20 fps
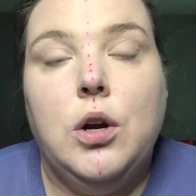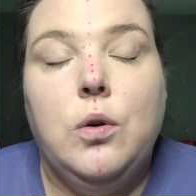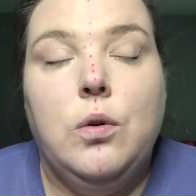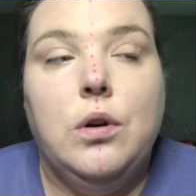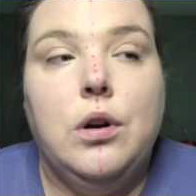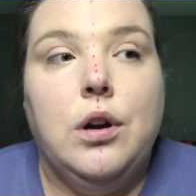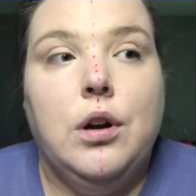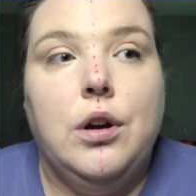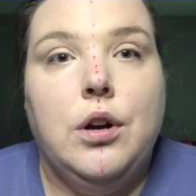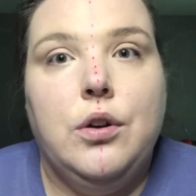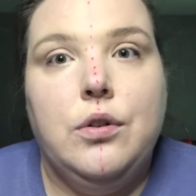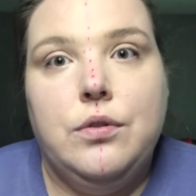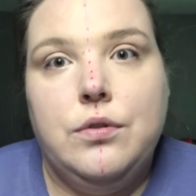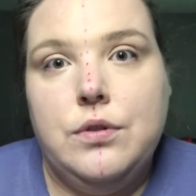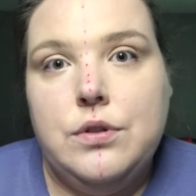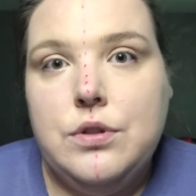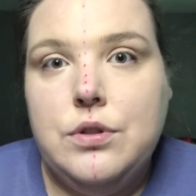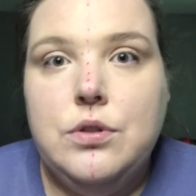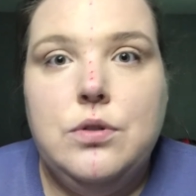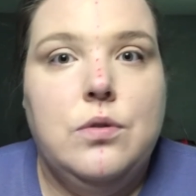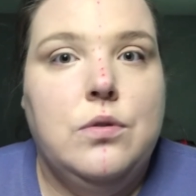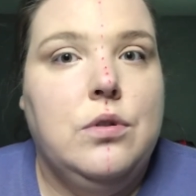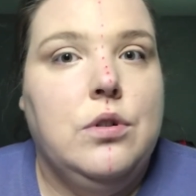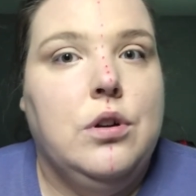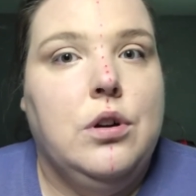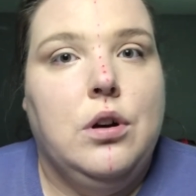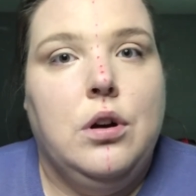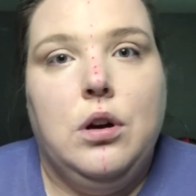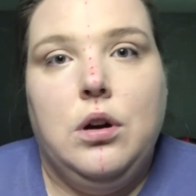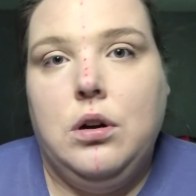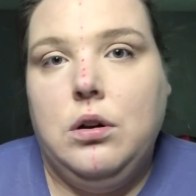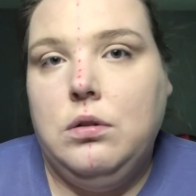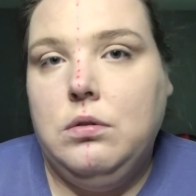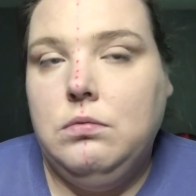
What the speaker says: or go to the store or